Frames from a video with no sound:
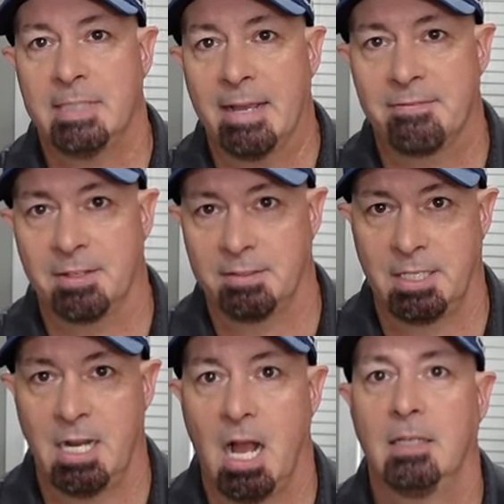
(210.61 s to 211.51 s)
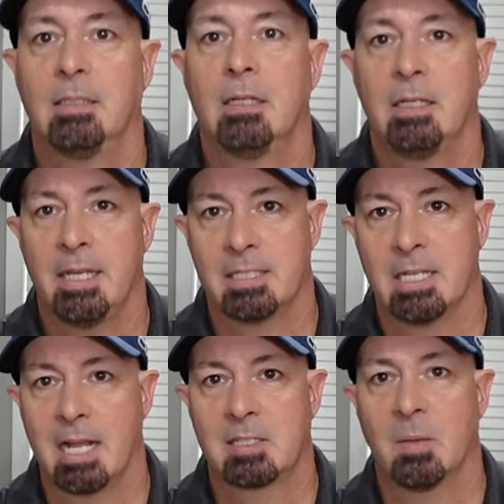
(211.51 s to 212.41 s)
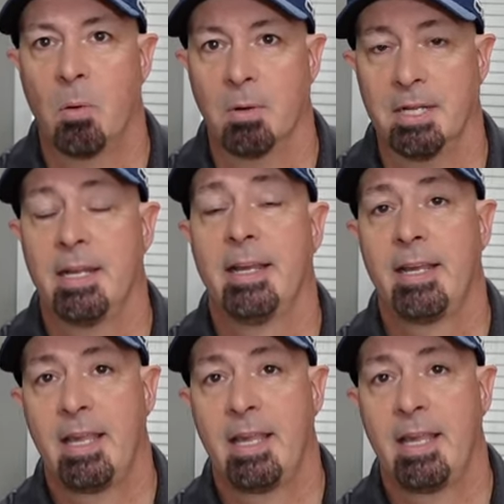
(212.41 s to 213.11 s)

Definitely not. It's not supported.